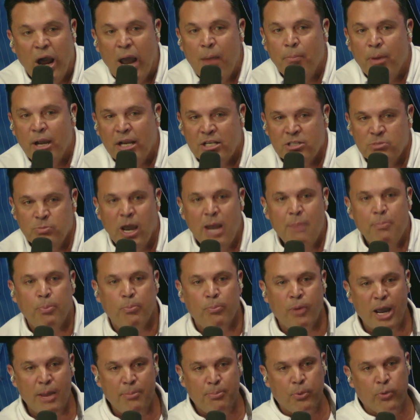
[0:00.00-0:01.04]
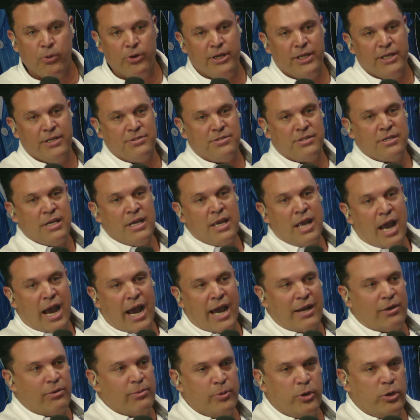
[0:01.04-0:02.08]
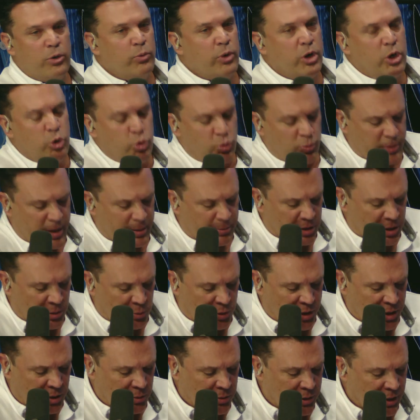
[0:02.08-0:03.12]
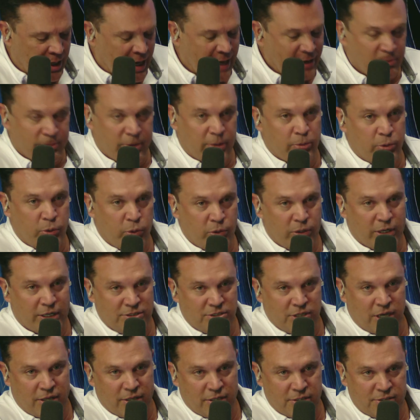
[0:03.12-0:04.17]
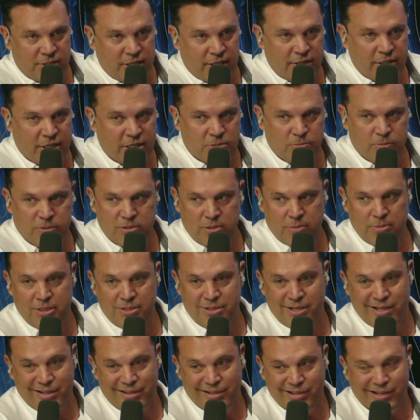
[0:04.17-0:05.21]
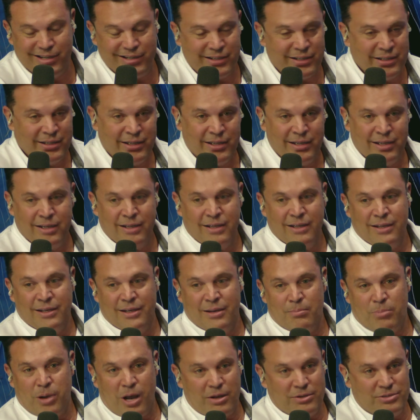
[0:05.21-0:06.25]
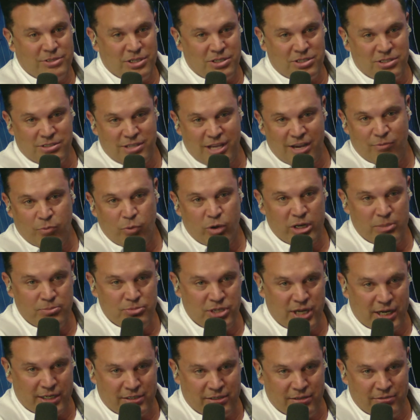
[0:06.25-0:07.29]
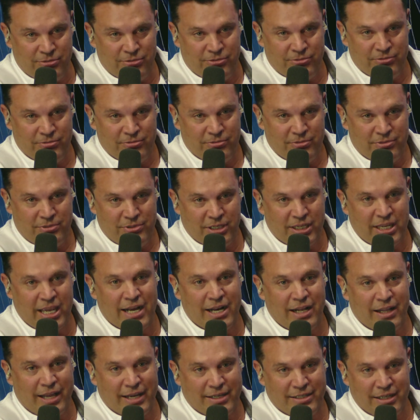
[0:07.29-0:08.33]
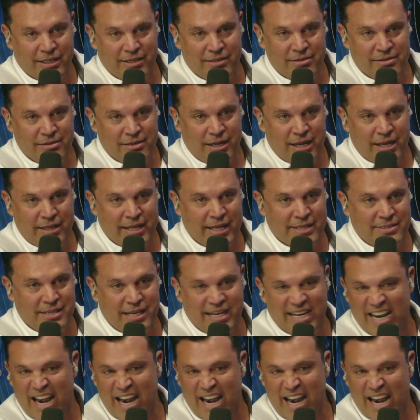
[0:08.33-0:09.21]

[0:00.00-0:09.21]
Because my point is, I don't remember who remember what it was. I don't remember who I saw that said this, but somebody said, "Look, politicians have one objective: to get elected, and that's it.